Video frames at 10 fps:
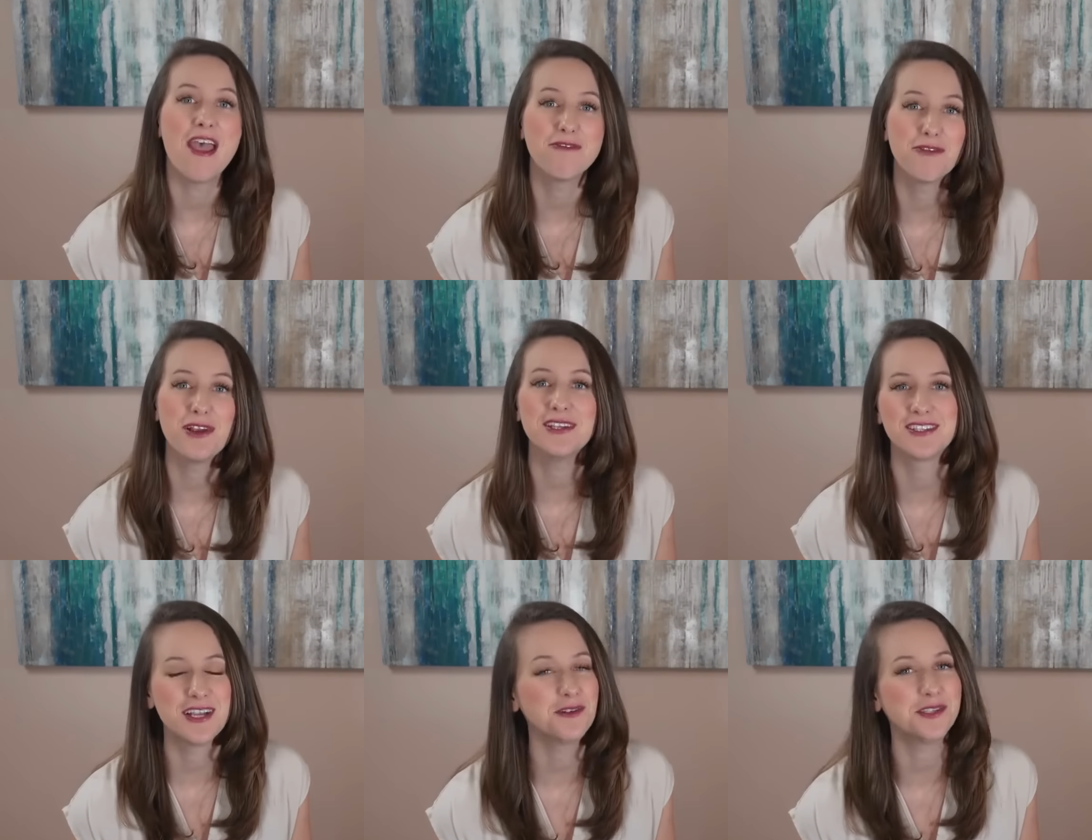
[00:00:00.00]
every
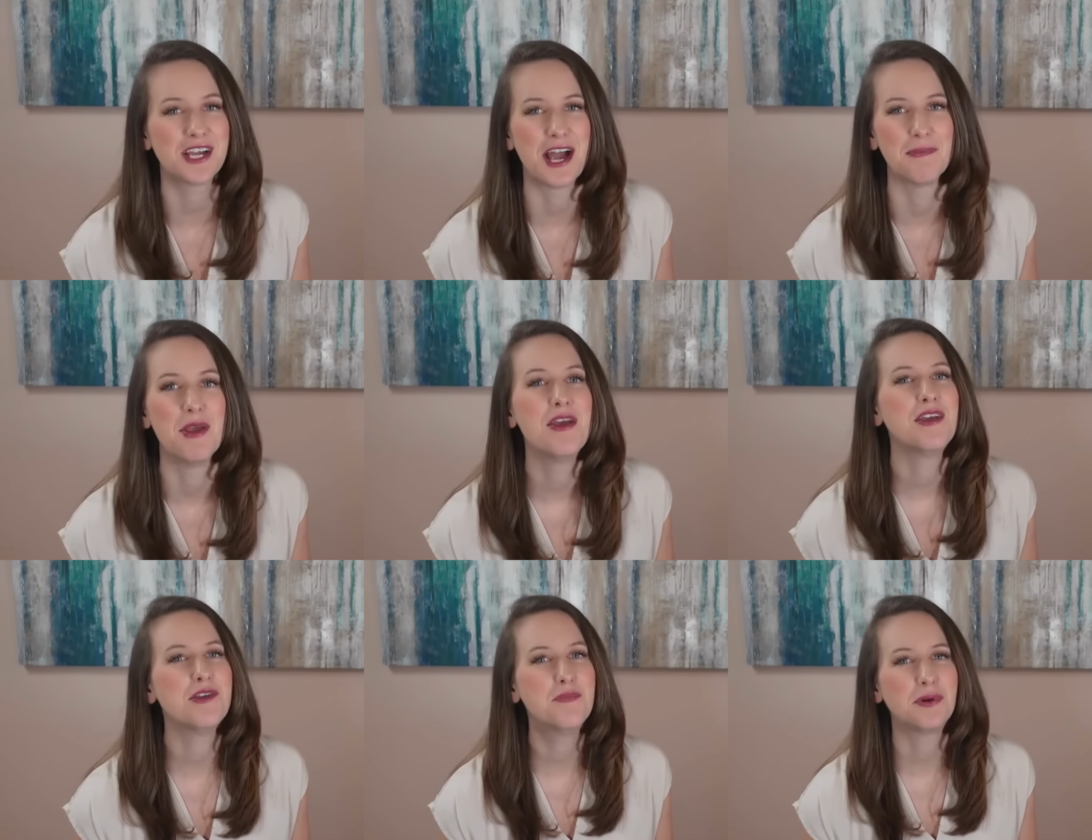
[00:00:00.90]
single time
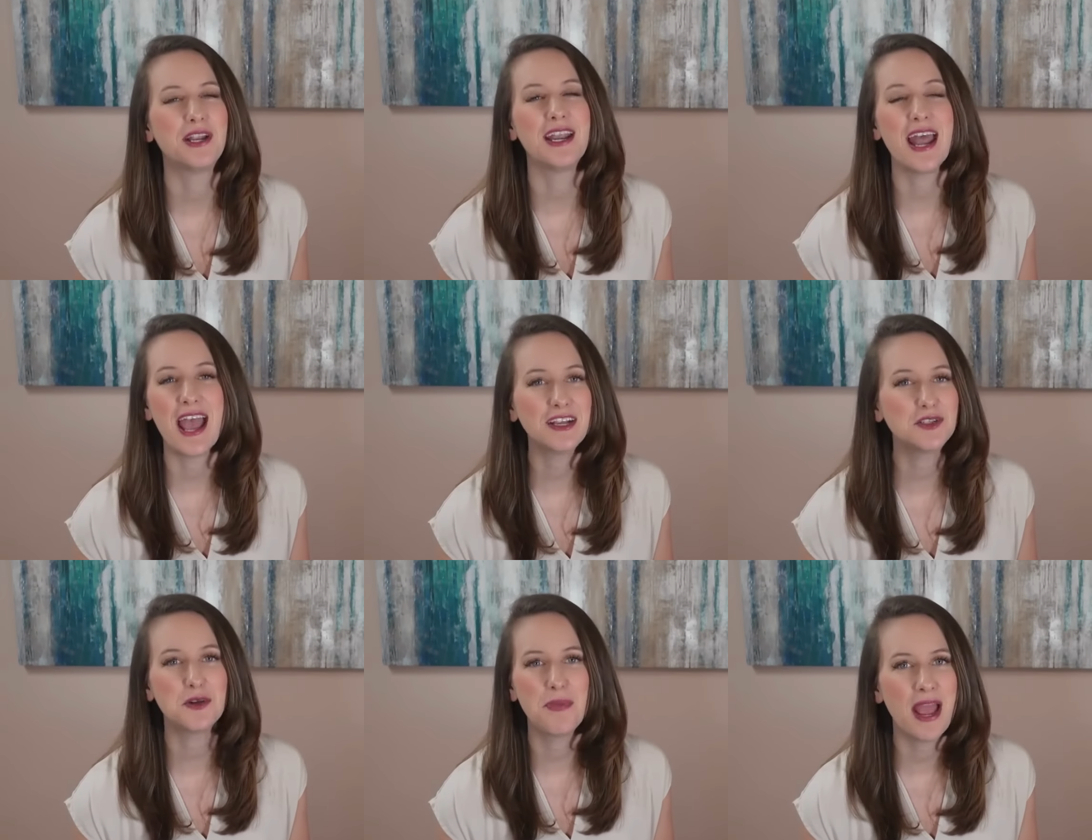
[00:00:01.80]
you put an
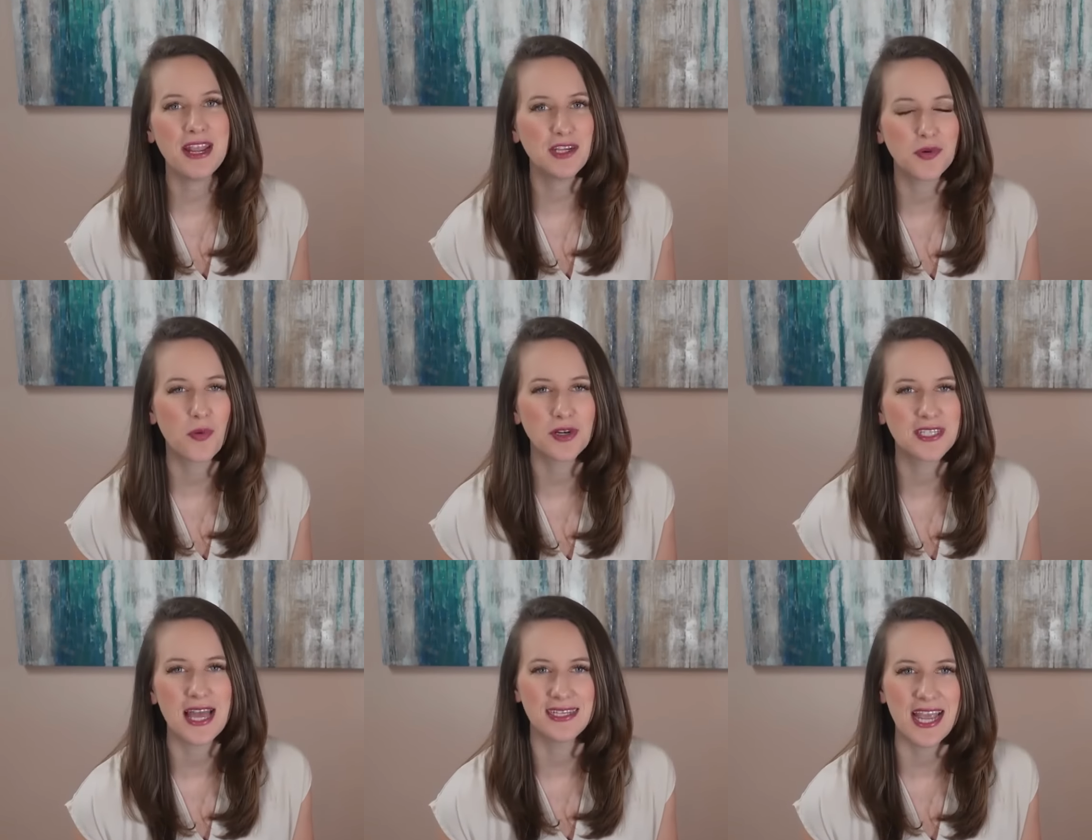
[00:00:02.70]
extra penny
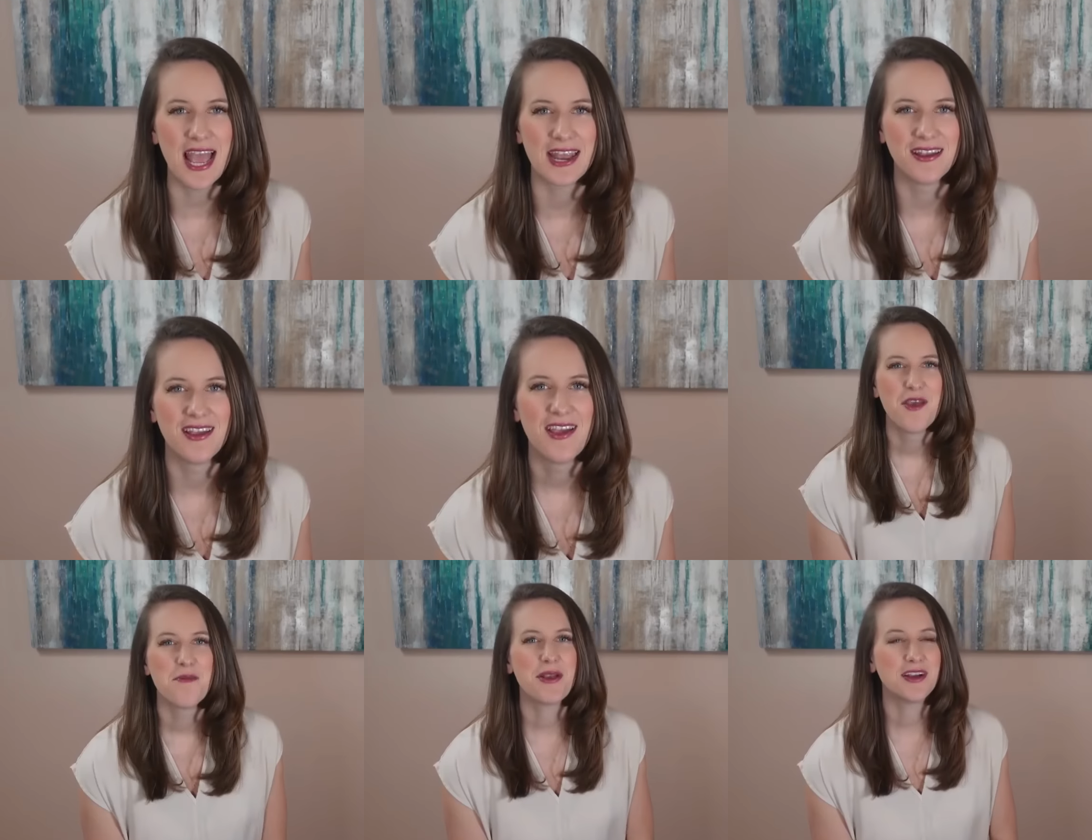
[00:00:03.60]
towards that debt
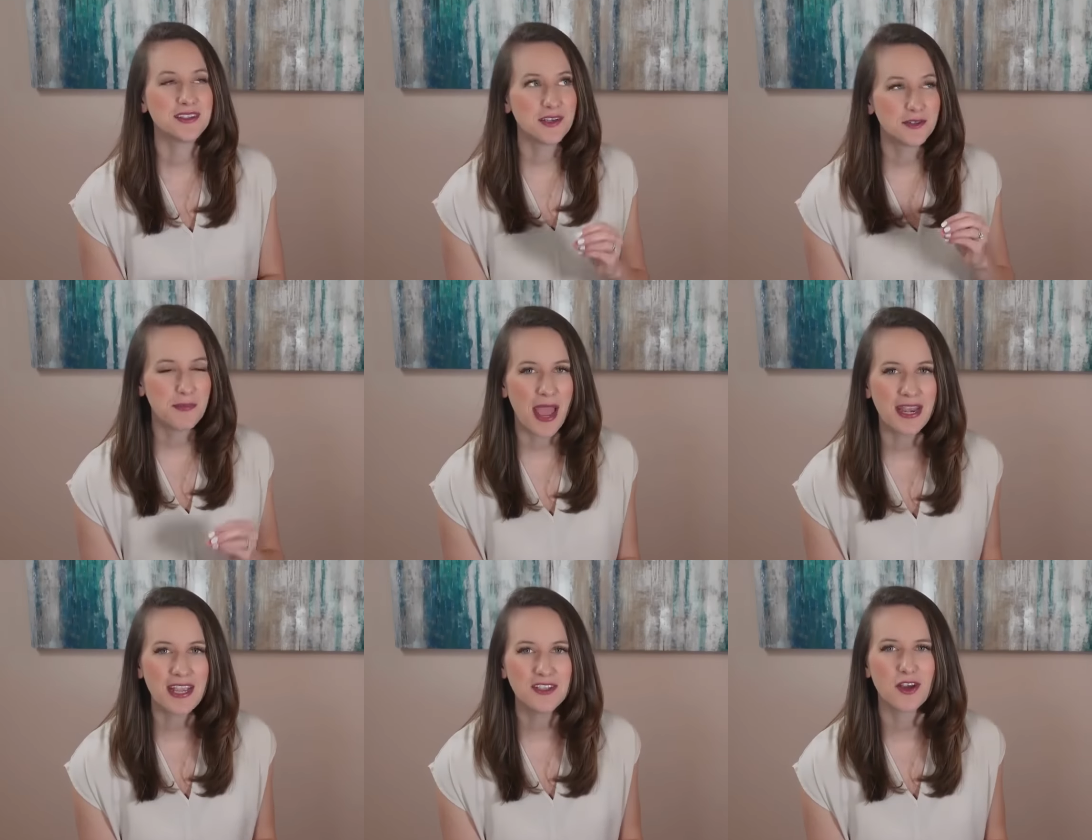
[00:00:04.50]
because those
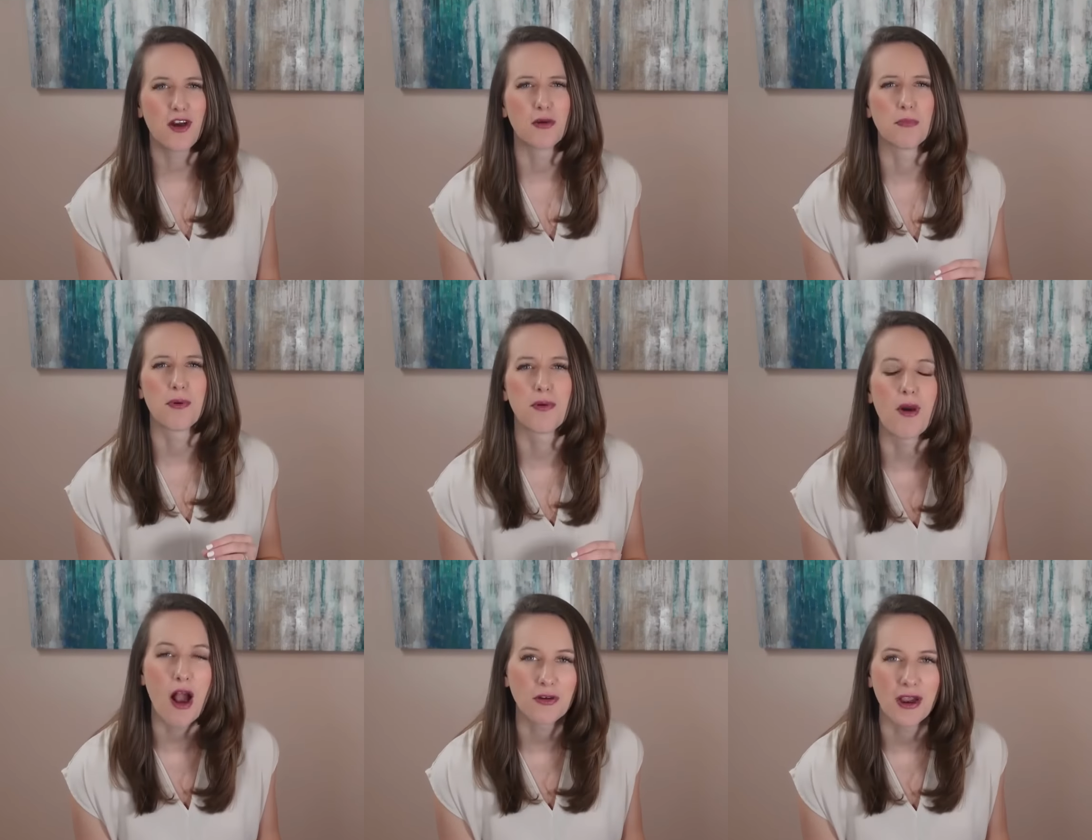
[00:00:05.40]
pennies are
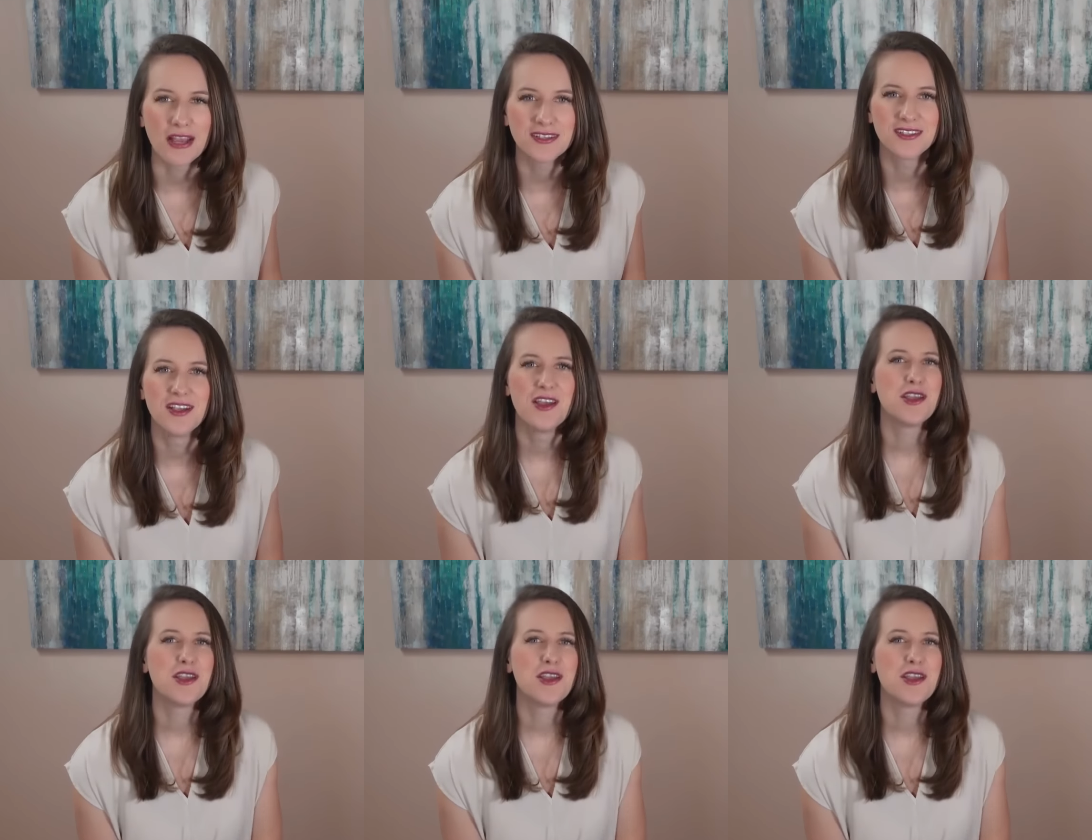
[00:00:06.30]
progress.